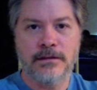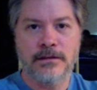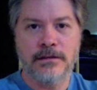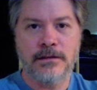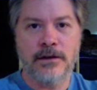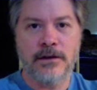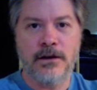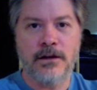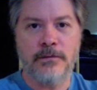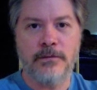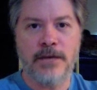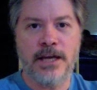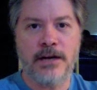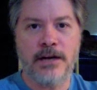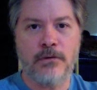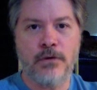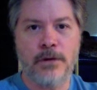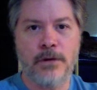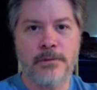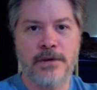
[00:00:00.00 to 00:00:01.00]
automatic
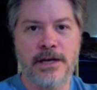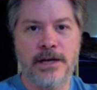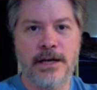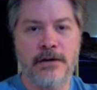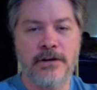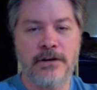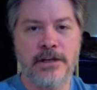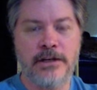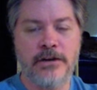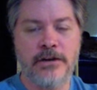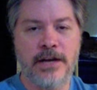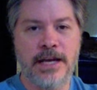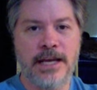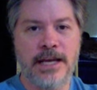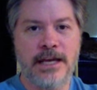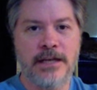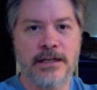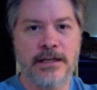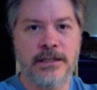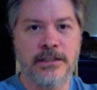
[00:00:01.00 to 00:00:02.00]
weapon out in your
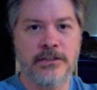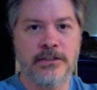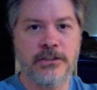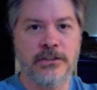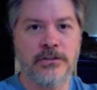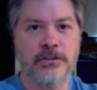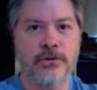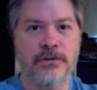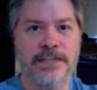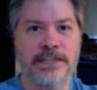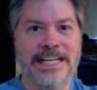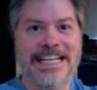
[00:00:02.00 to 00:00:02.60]
hand and it's just going,